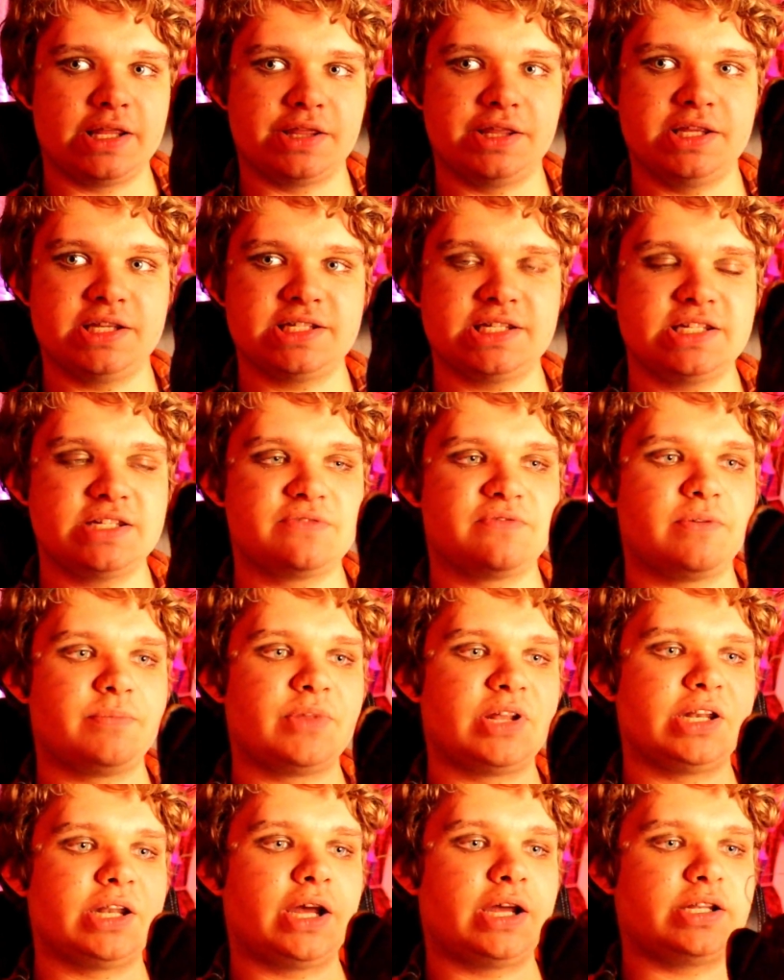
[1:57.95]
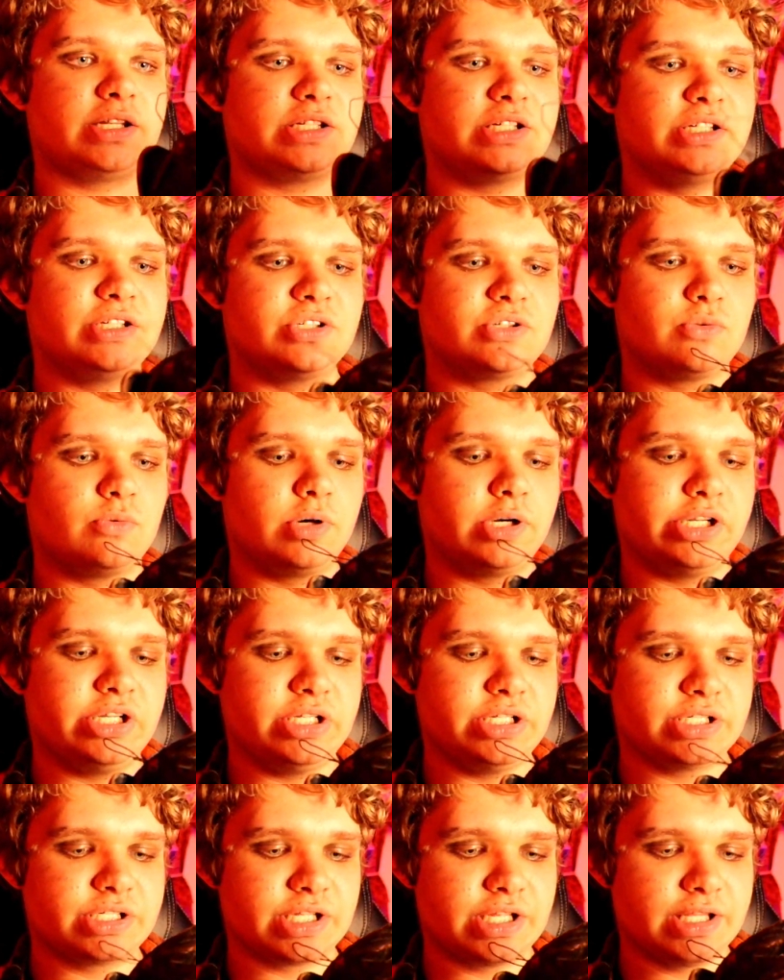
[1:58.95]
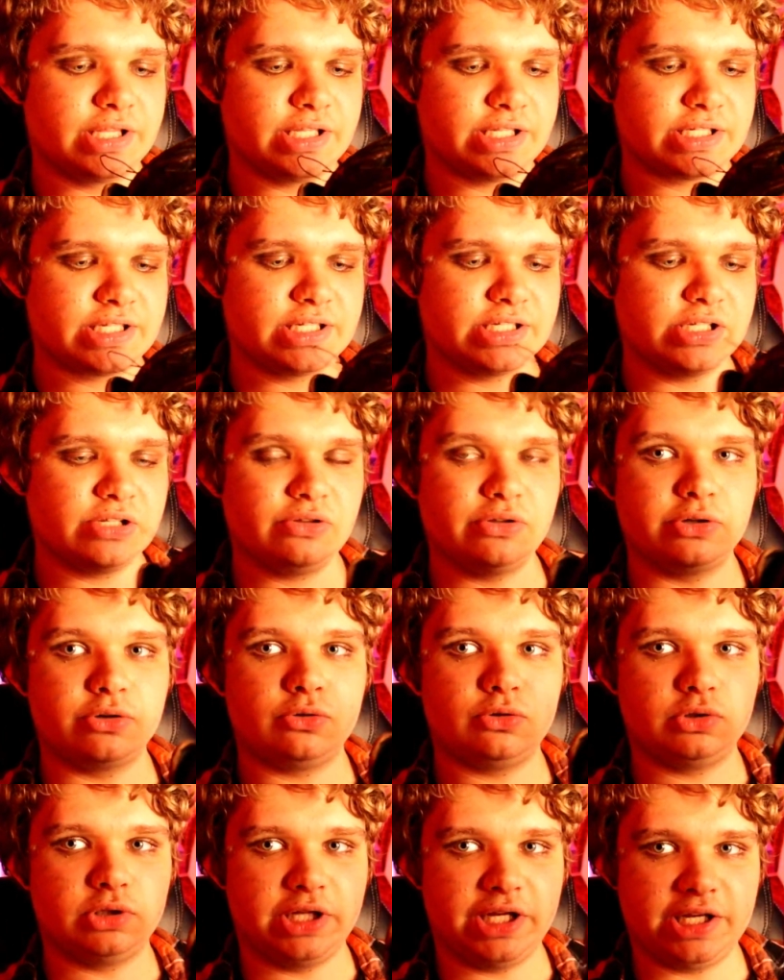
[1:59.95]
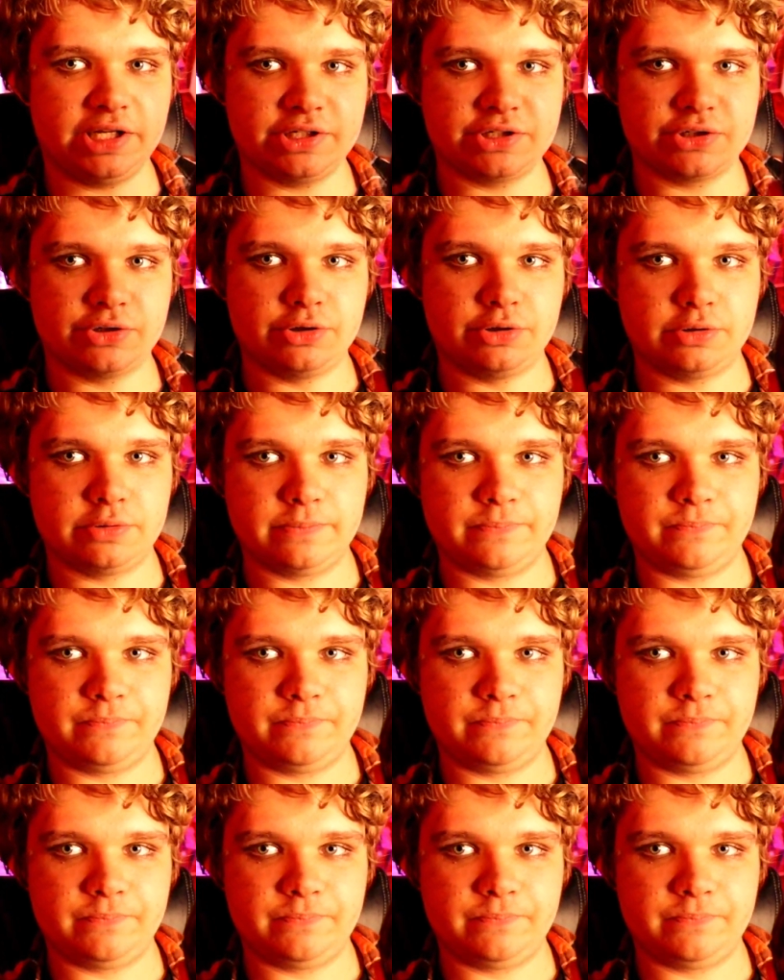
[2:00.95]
This is from the 1920s, and this is a little lantern,